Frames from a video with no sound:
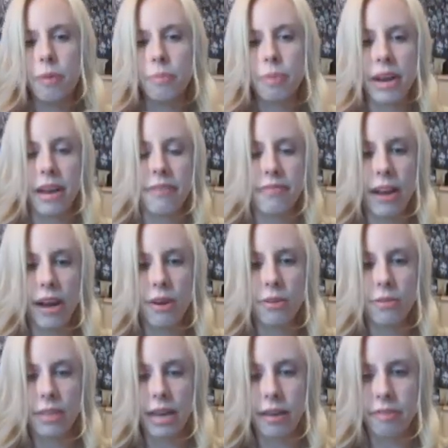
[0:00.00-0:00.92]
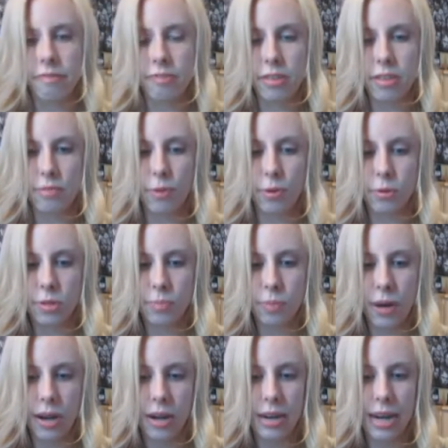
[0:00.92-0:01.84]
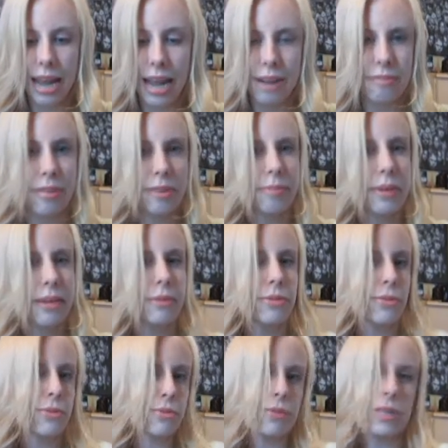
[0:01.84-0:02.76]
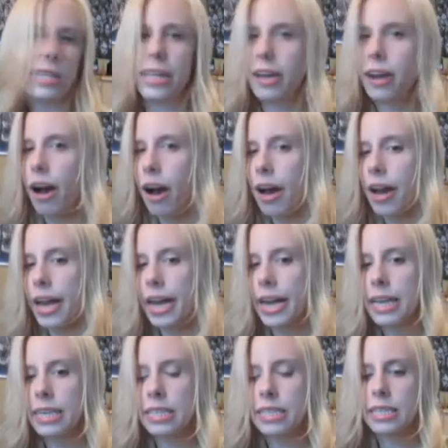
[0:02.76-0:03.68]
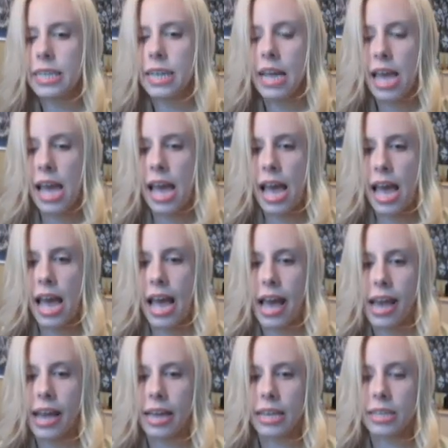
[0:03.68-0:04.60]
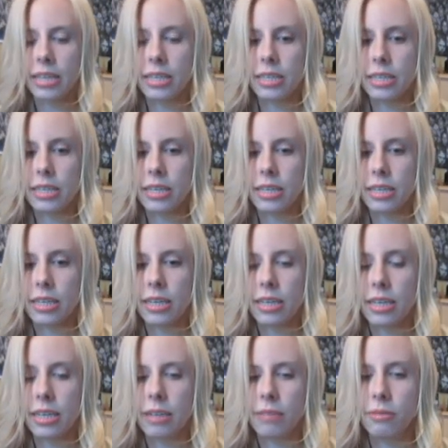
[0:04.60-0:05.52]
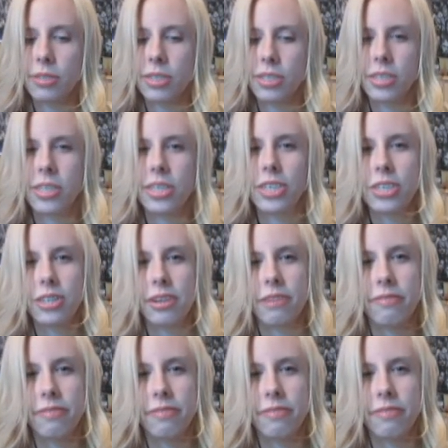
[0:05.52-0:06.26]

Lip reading: But I found that for the most part, everybody was really kind and it was just such a good